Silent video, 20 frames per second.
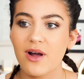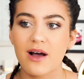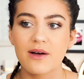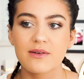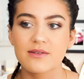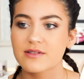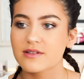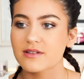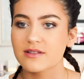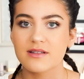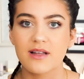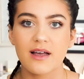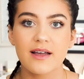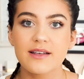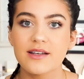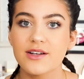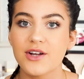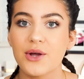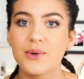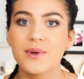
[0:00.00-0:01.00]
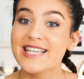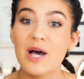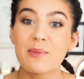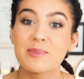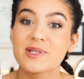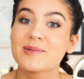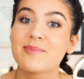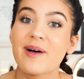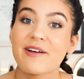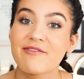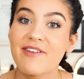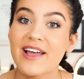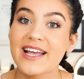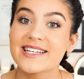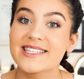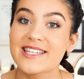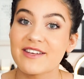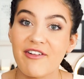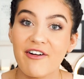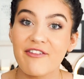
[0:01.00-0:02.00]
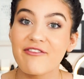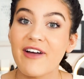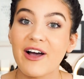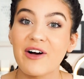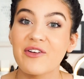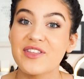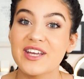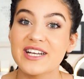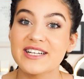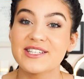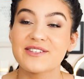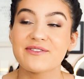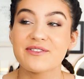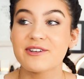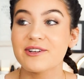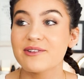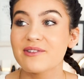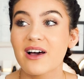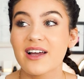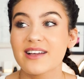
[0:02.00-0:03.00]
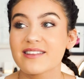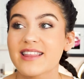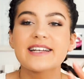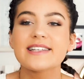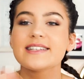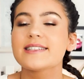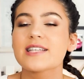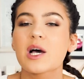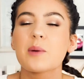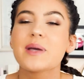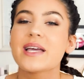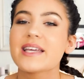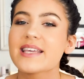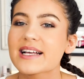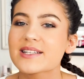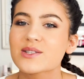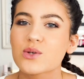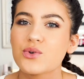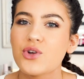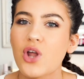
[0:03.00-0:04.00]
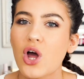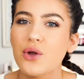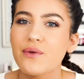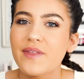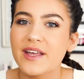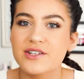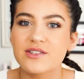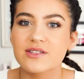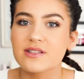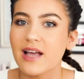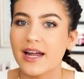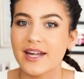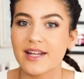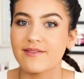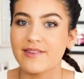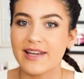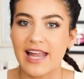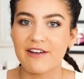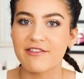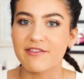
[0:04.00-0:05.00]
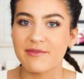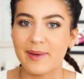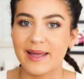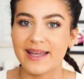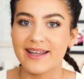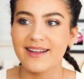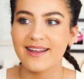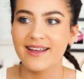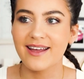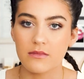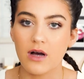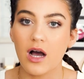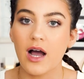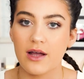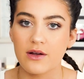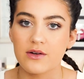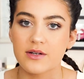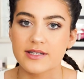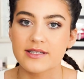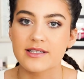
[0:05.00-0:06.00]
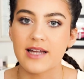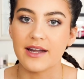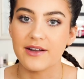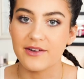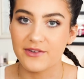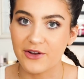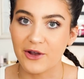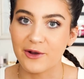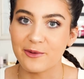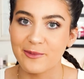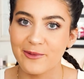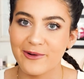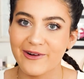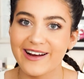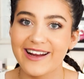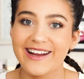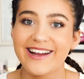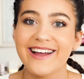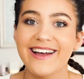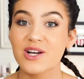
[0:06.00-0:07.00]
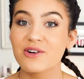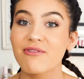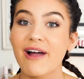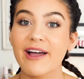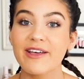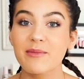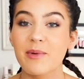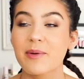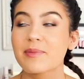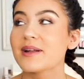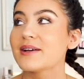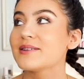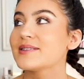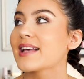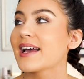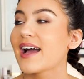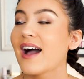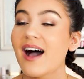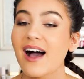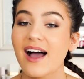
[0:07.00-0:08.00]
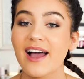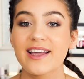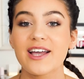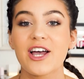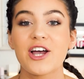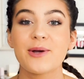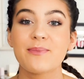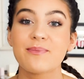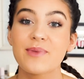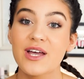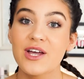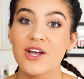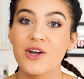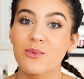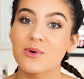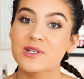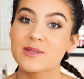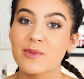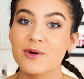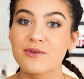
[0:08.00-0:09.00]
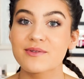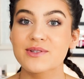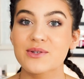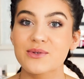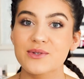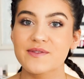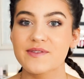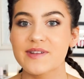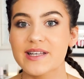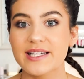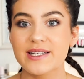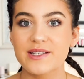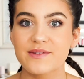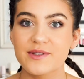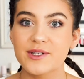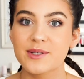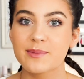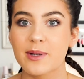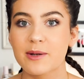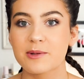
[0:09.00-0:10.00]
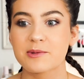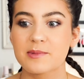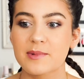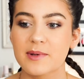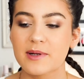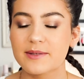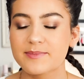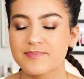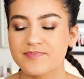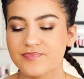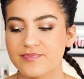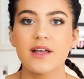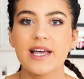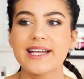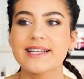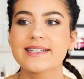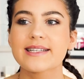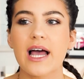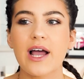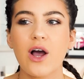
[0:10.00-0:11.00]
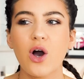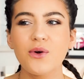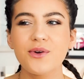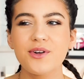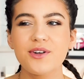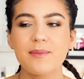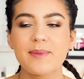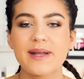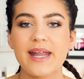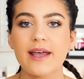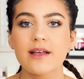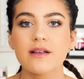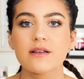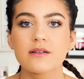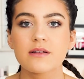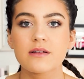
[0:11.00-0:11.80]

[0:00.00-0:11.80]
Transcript: I was just like, you know, tell me to my face if I failed the interview. Like, they didn't tell me a yes or no, they just kind of left me. I understand, don't worry. So I rang them up and I was like, hi, what's my results for the interview, blah blah blah. He's like, hold on a minute.